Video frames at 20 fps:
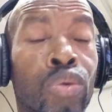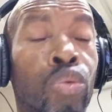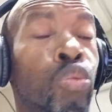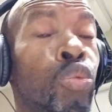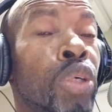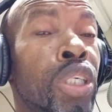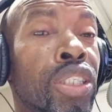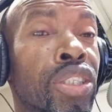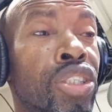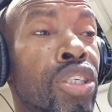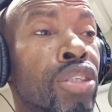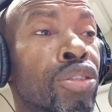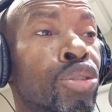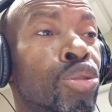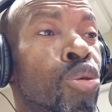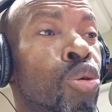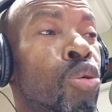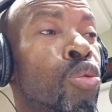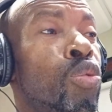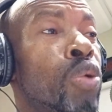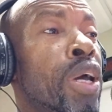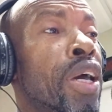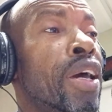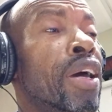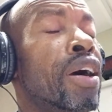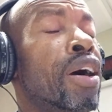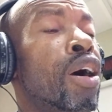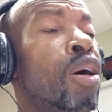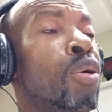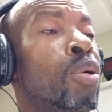we should know
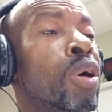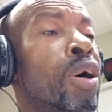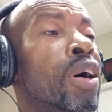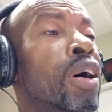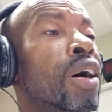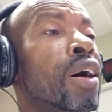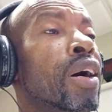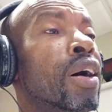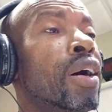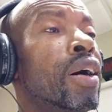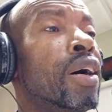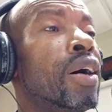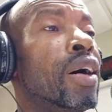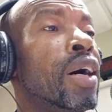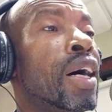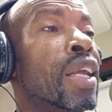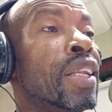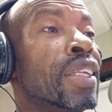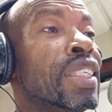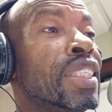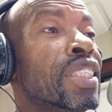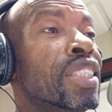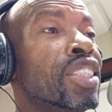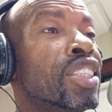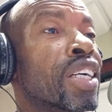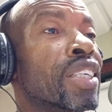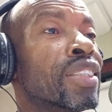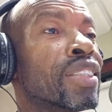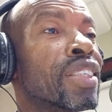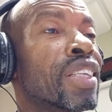where our
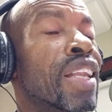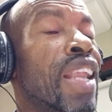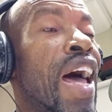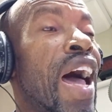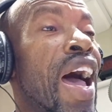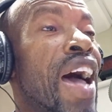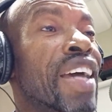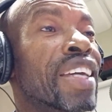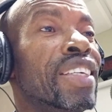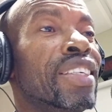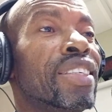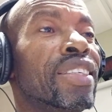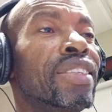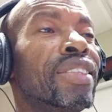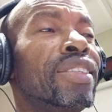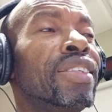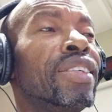allegiance lie.